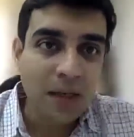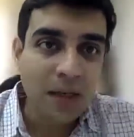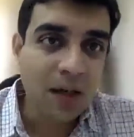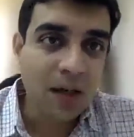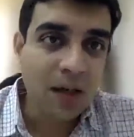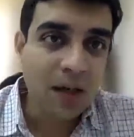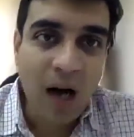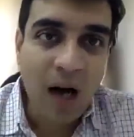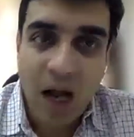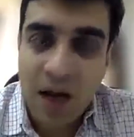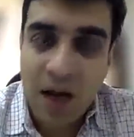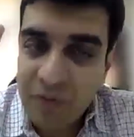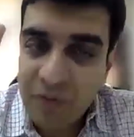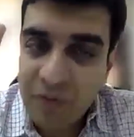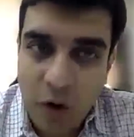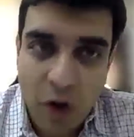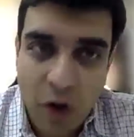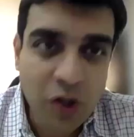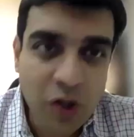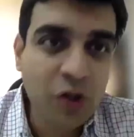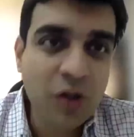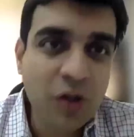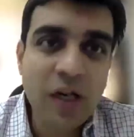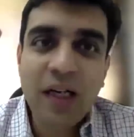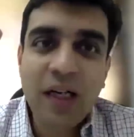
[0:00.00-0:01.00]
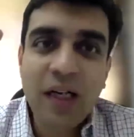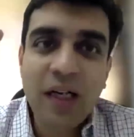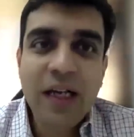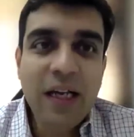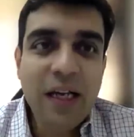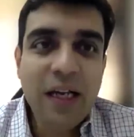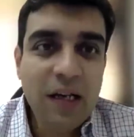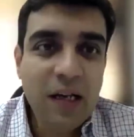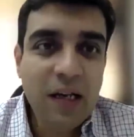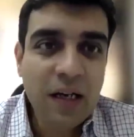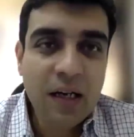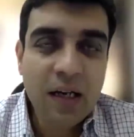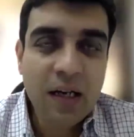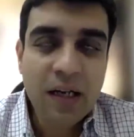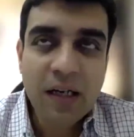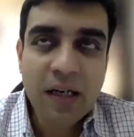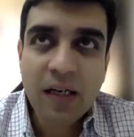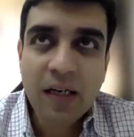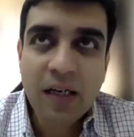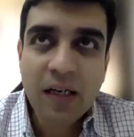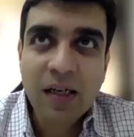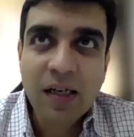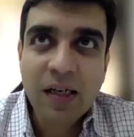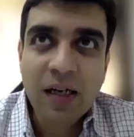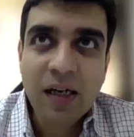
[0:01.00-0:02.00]
But unfortunately,
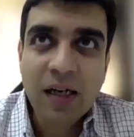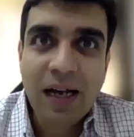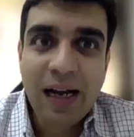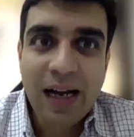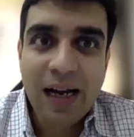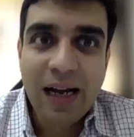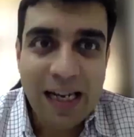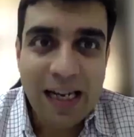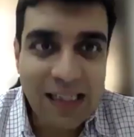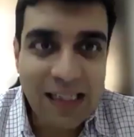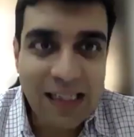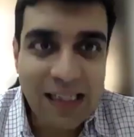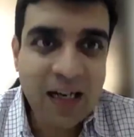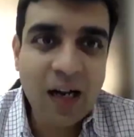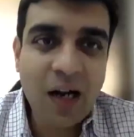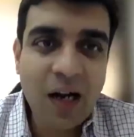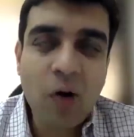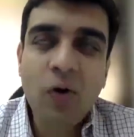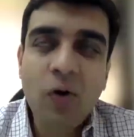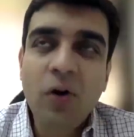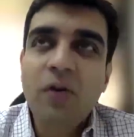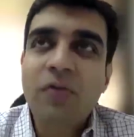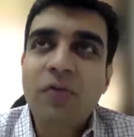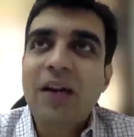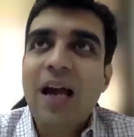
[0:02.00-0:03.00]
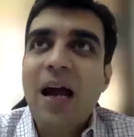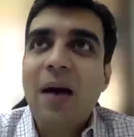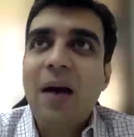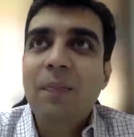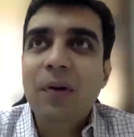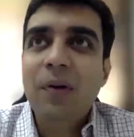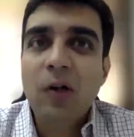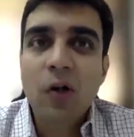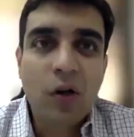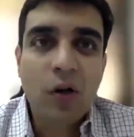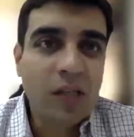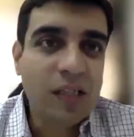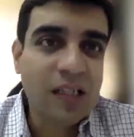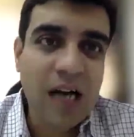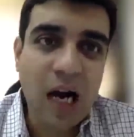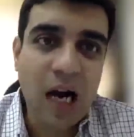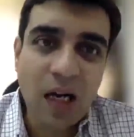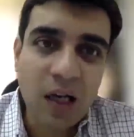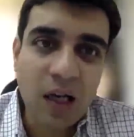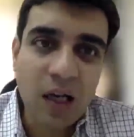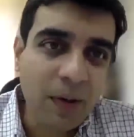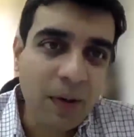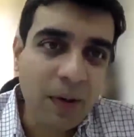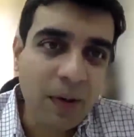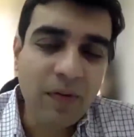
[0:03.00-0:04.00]
raising a round of capital or
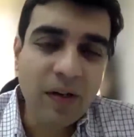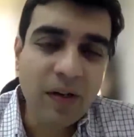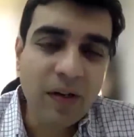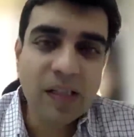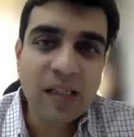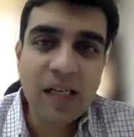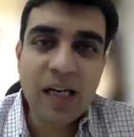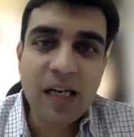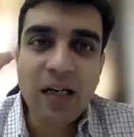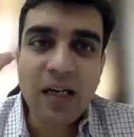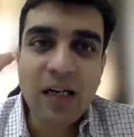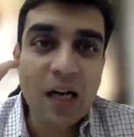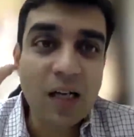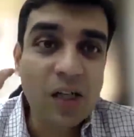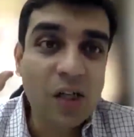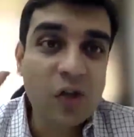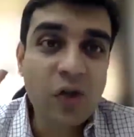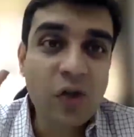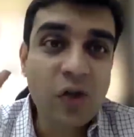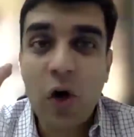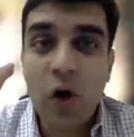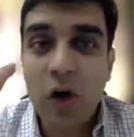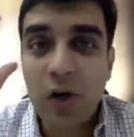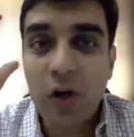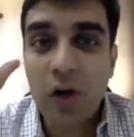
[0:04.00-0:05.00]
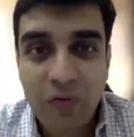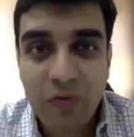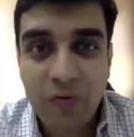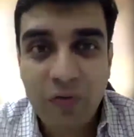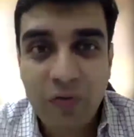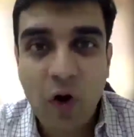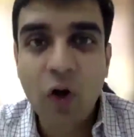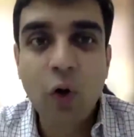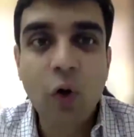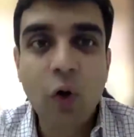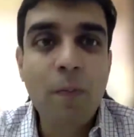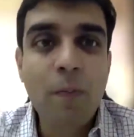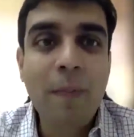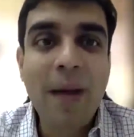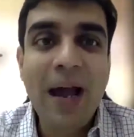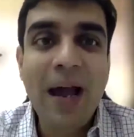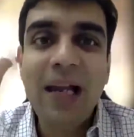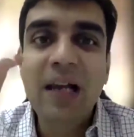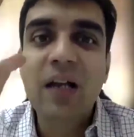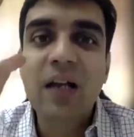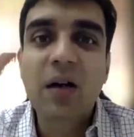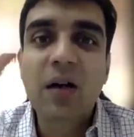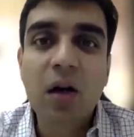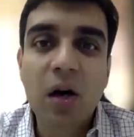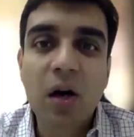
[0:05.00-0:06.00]
startup investing does not follow
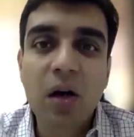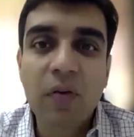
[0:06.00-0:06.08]
bell